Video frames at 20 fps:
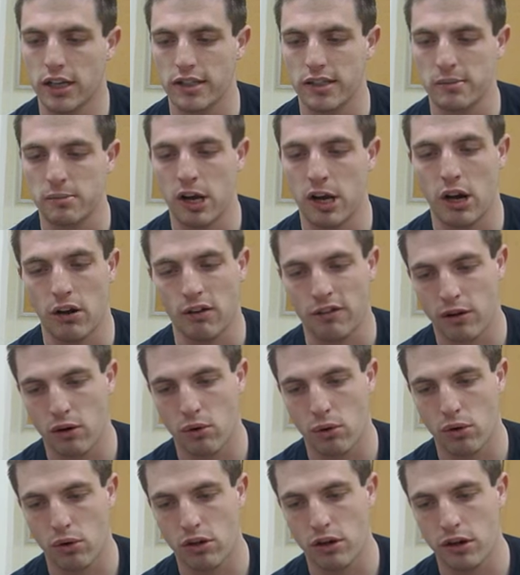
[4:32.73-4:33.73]
It's about a
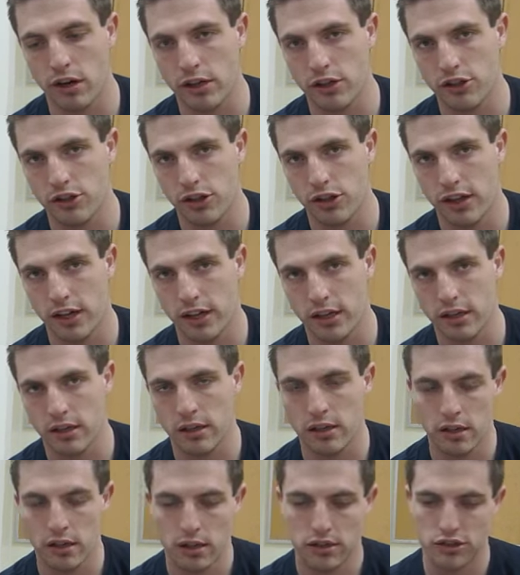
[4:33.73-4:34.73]
1/4 inch thick.
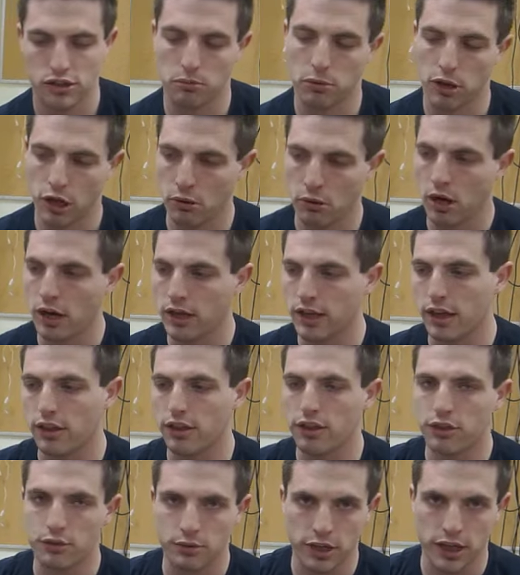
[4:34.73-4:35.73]
So you probably want to
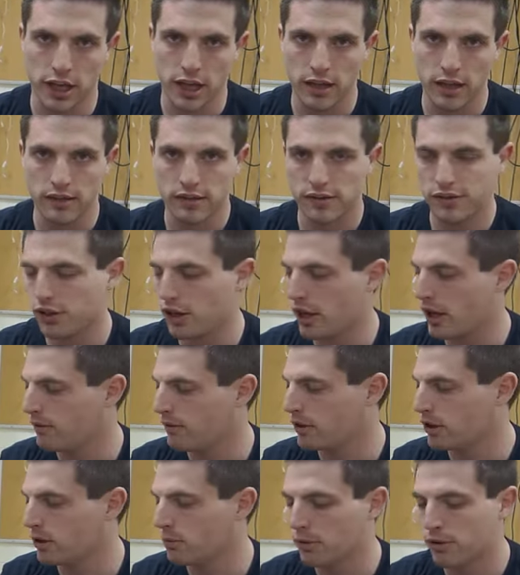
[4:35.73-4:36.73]
get 3/8 so you have a
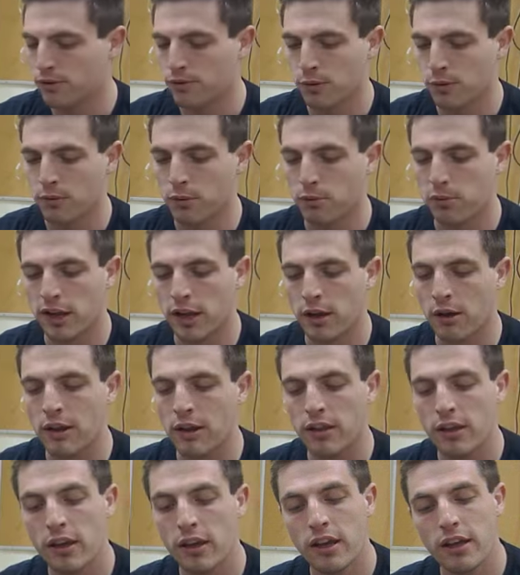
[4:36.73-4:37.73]
little bit of room to play with.
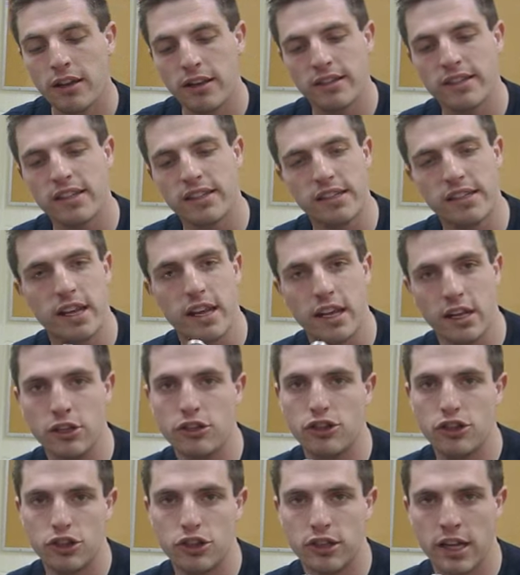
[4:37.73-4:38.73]
This is an
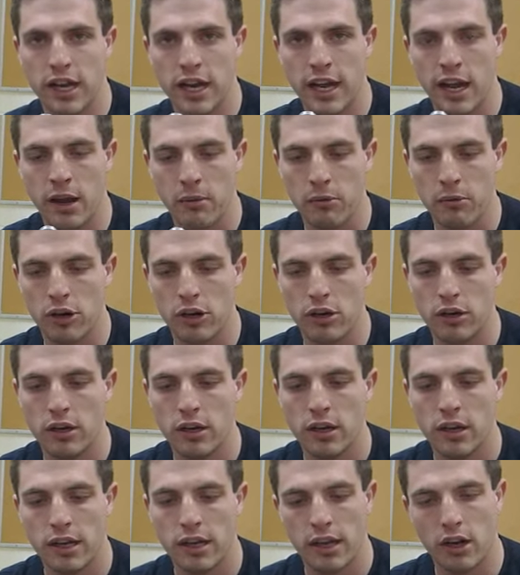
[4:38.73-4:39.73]
inch diameter
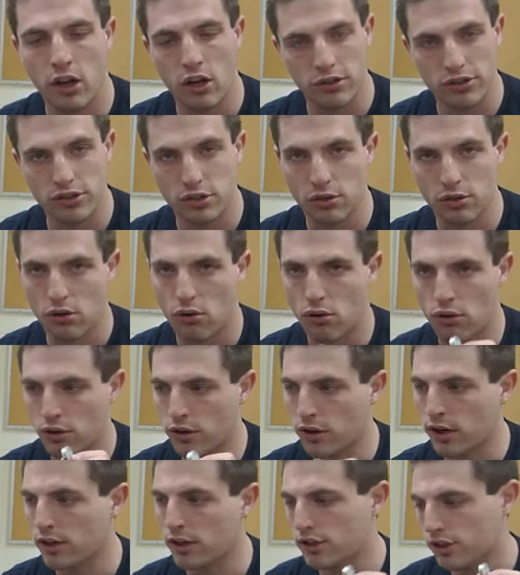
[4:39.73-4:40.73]
and also a
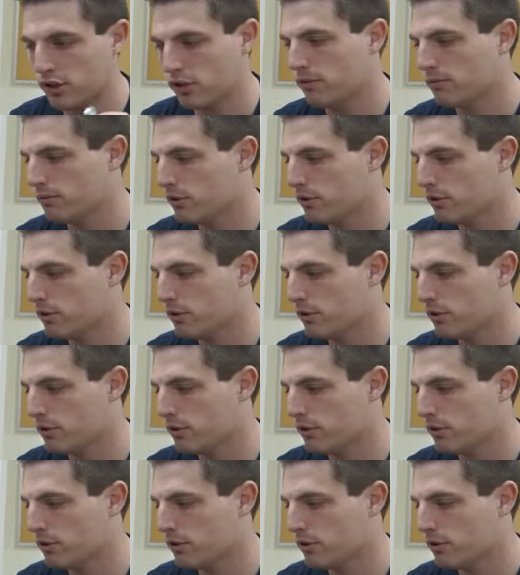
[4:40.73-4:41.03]
1/4 inch.